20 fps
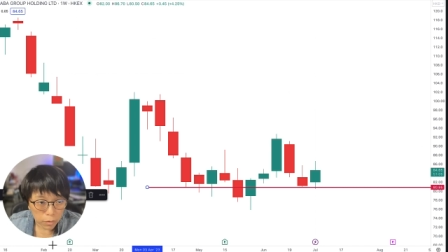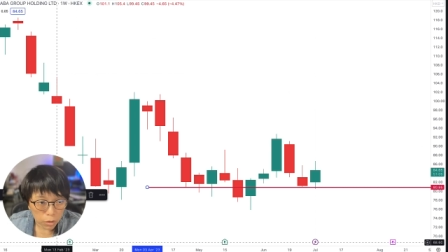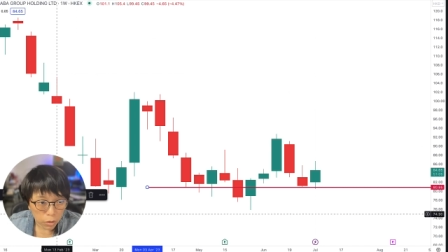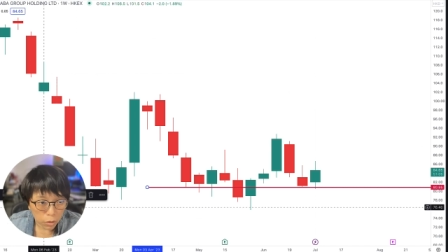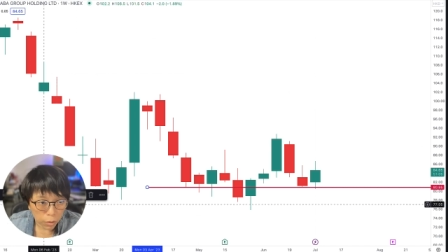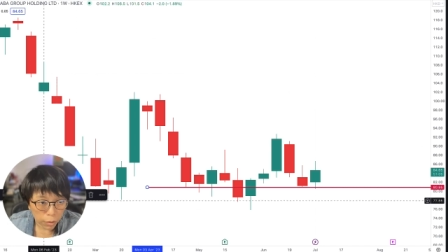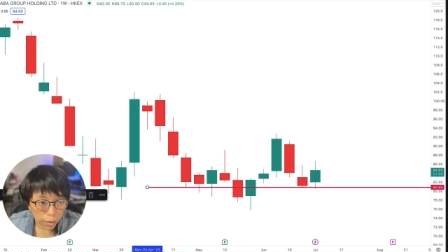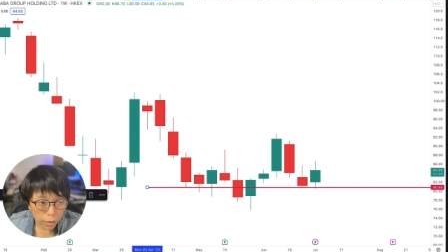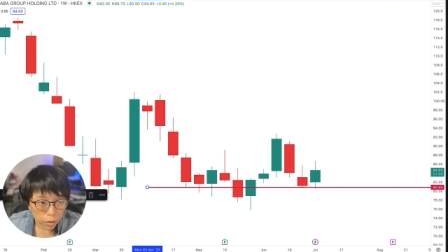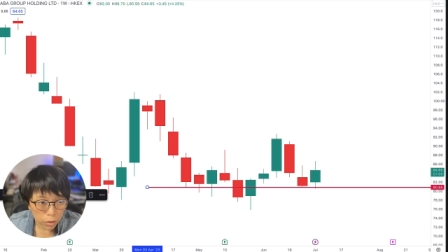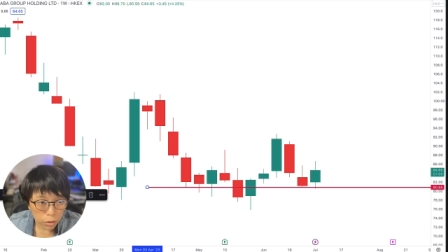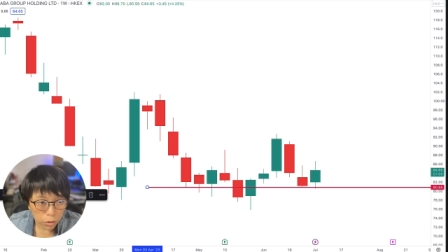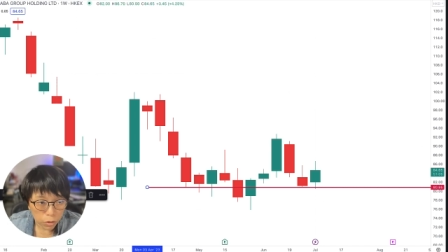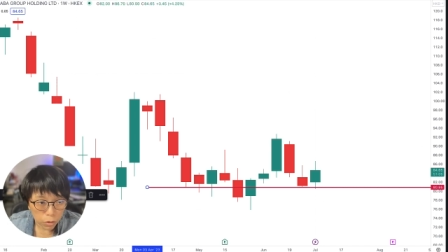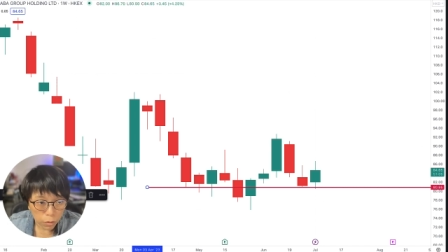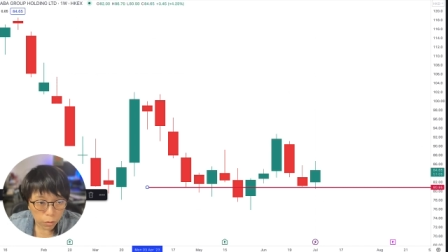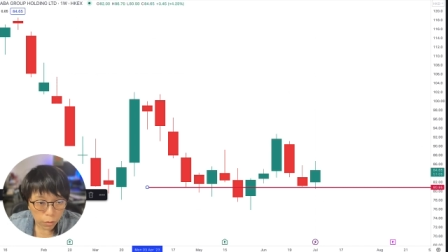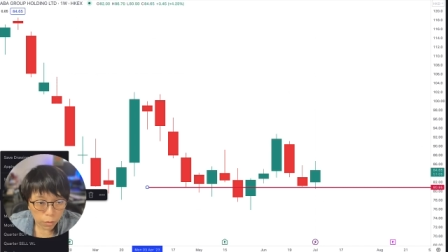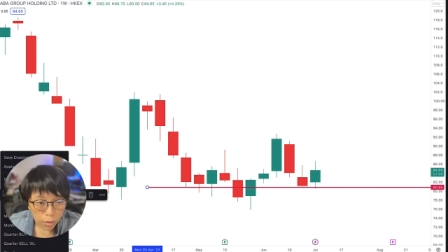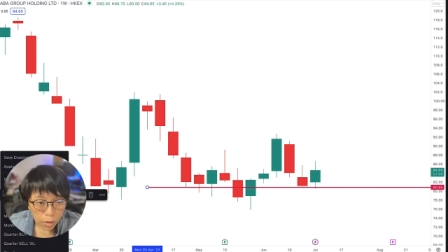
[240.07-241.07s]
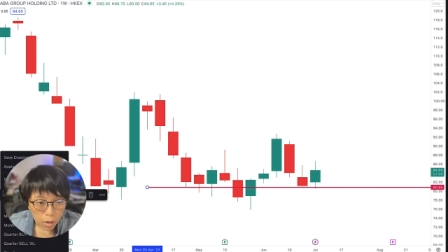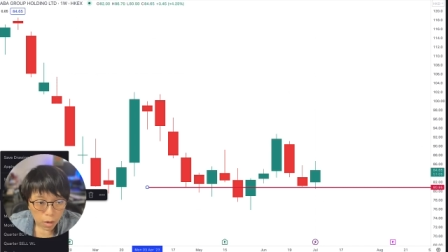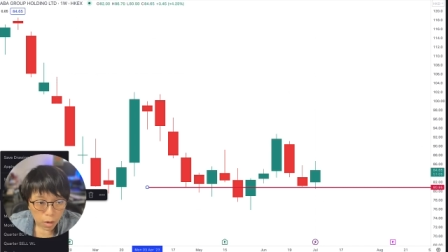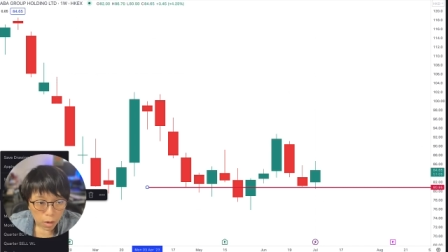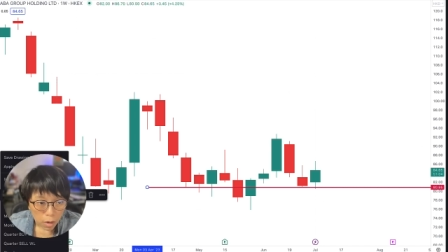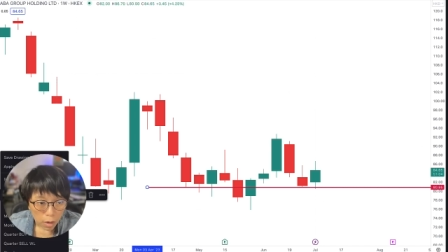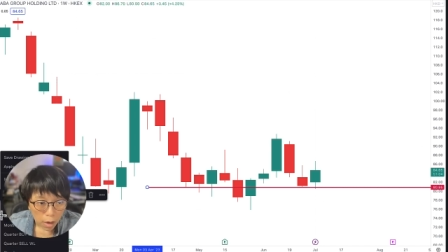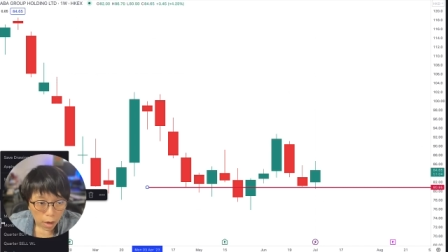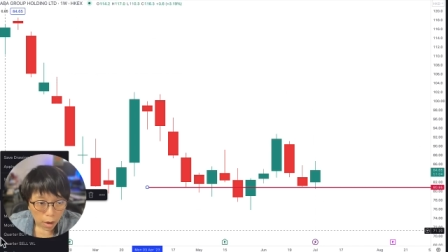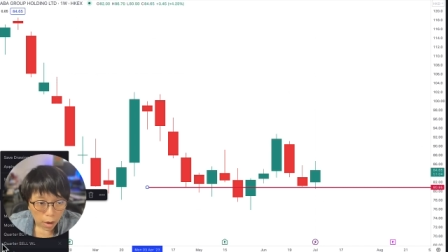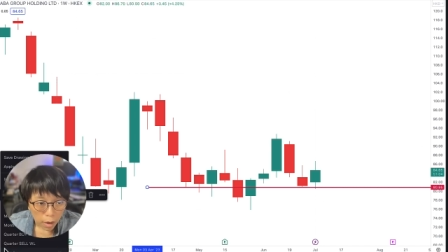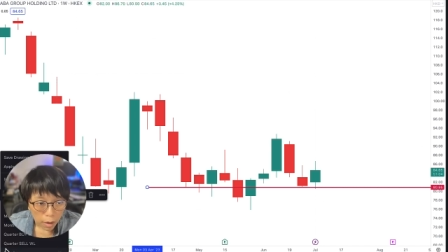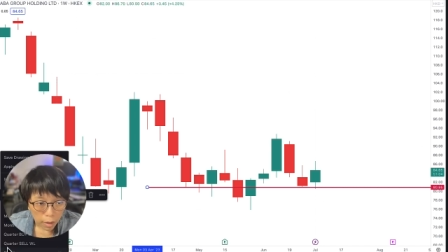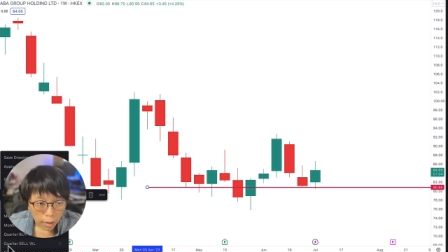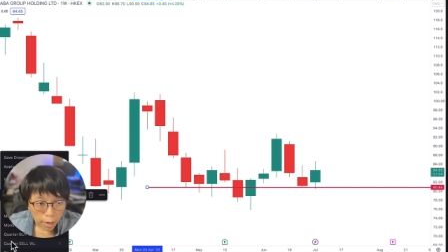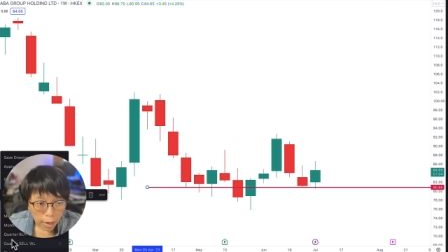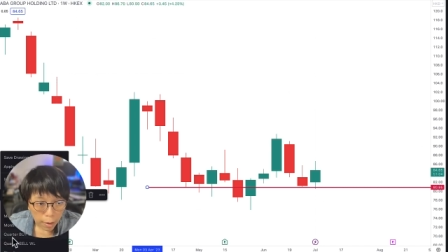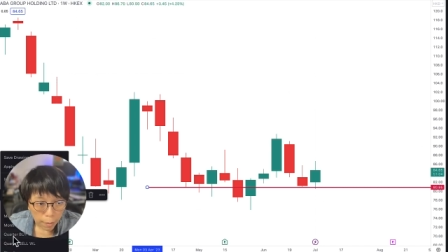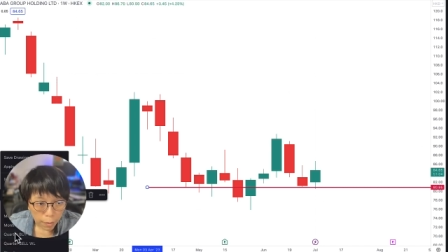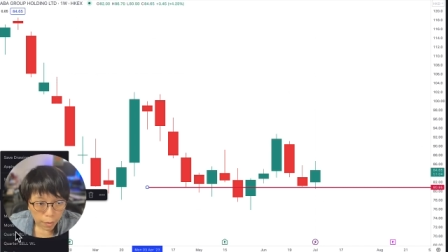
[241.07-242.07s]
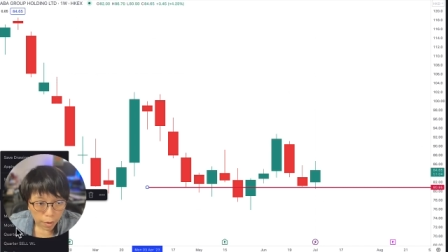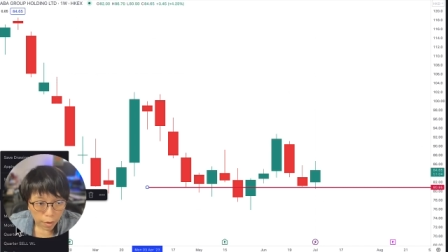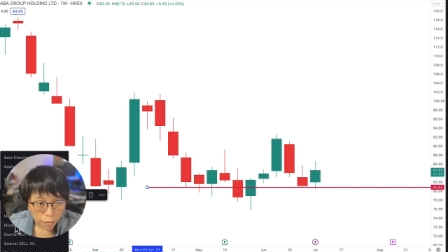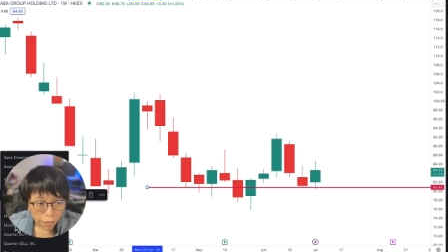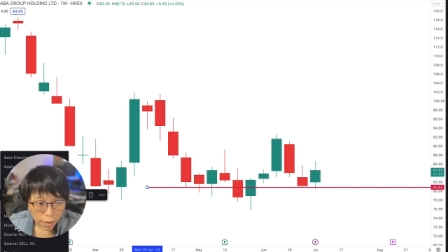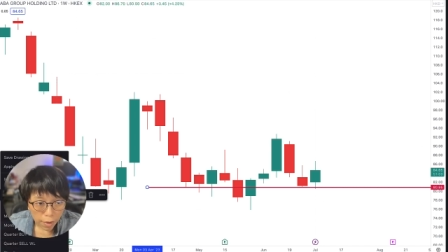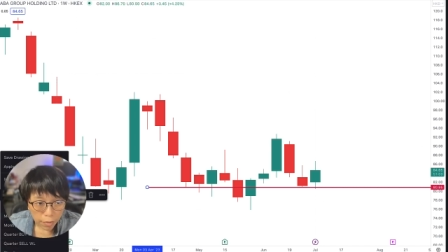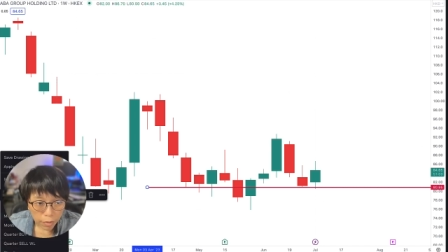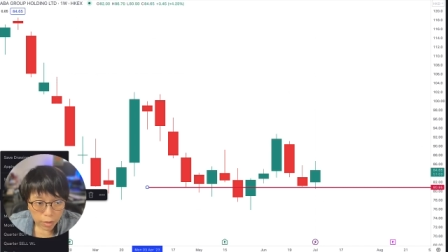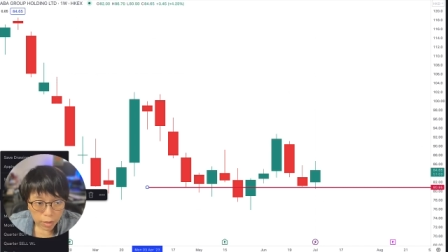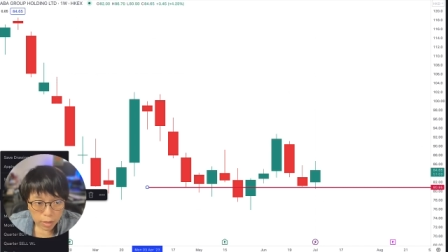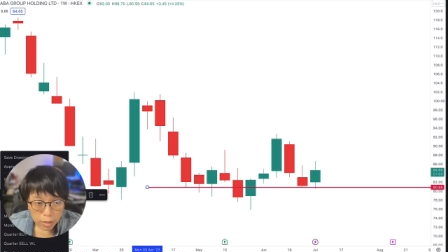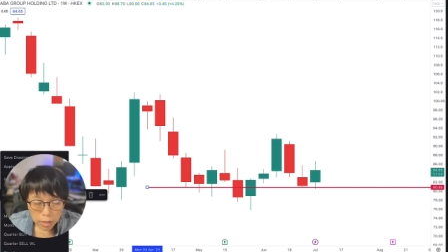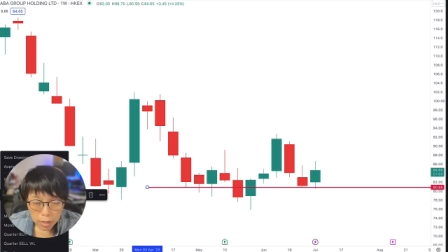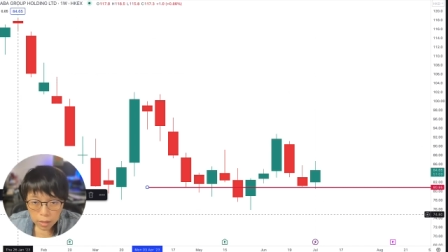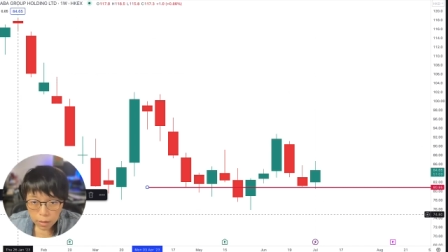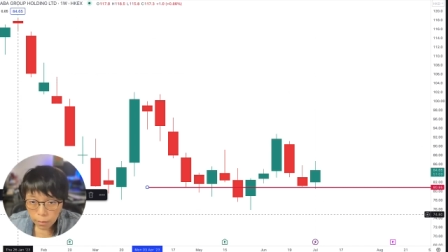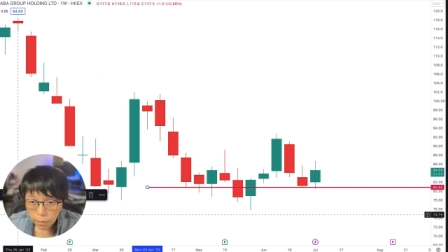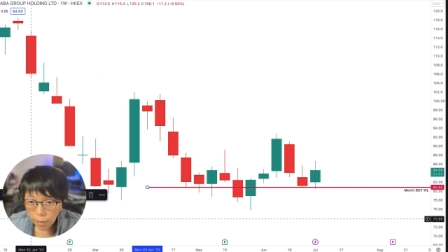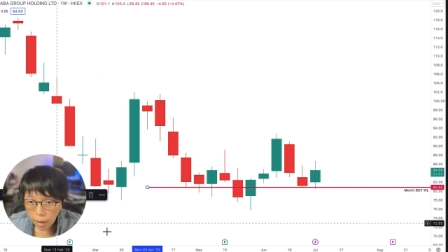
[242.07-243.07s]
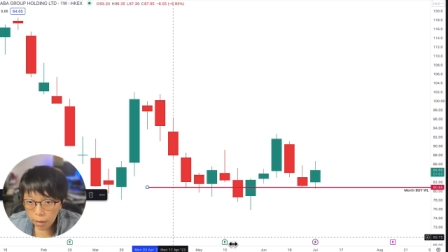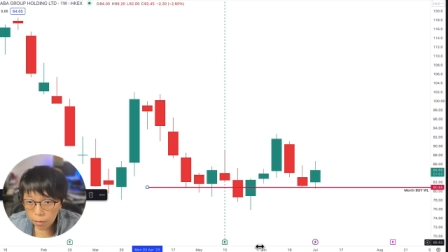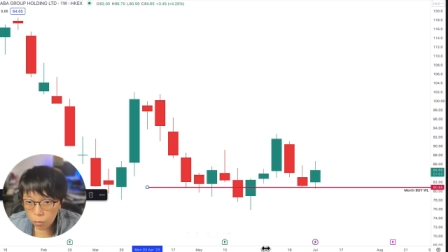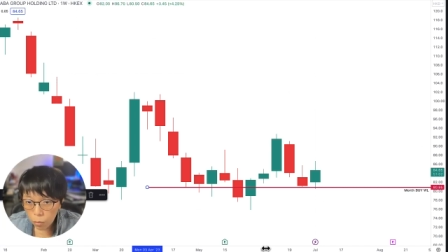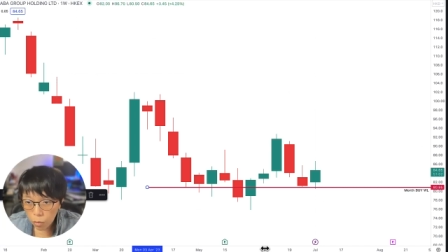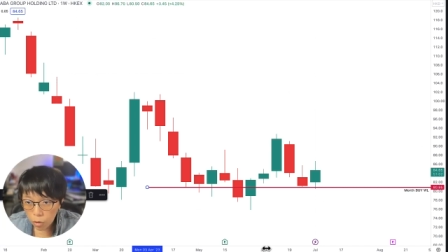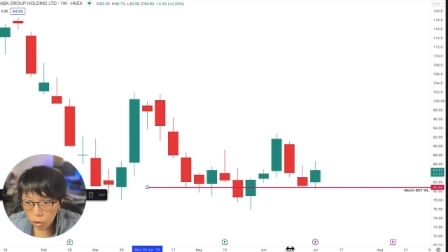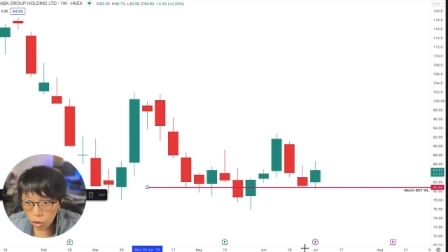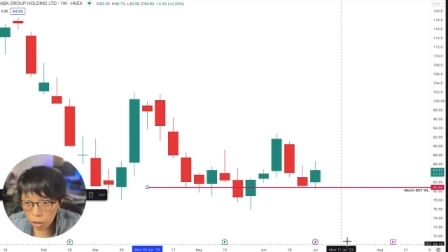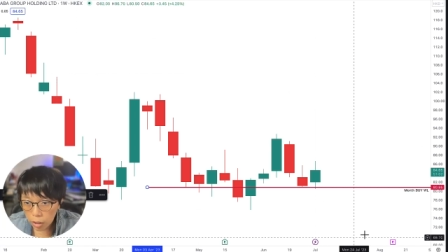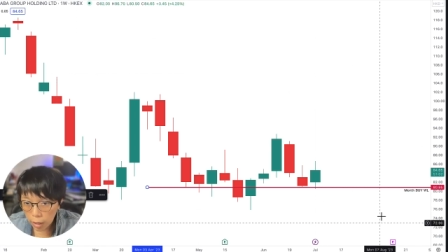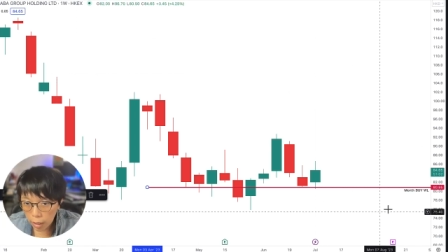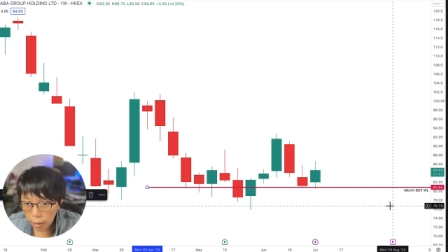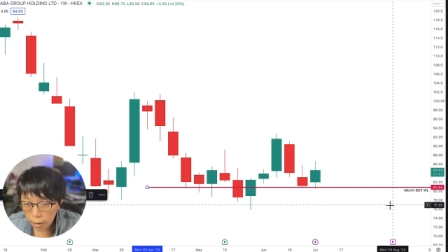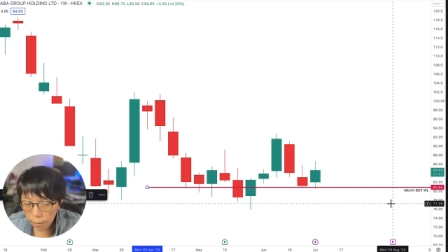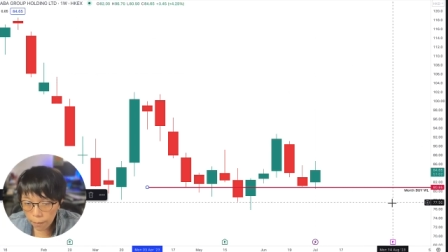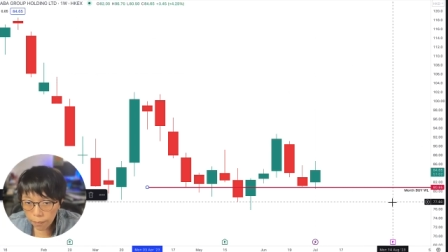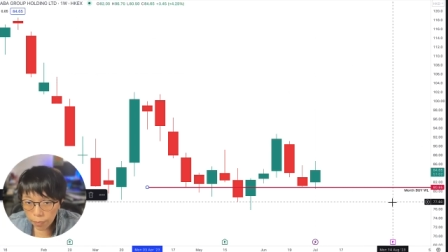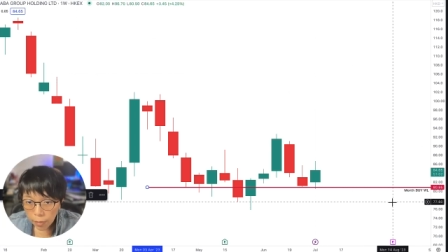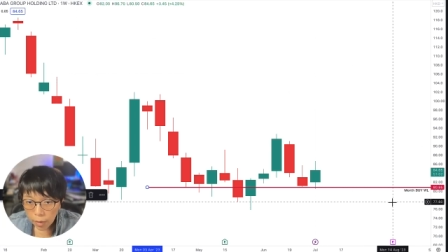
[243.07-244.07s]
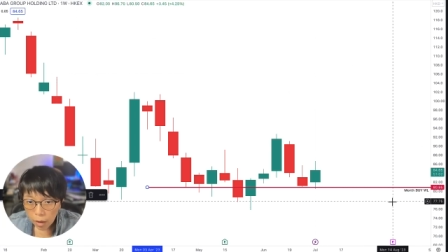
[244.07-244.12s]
going to label that this is a month wash line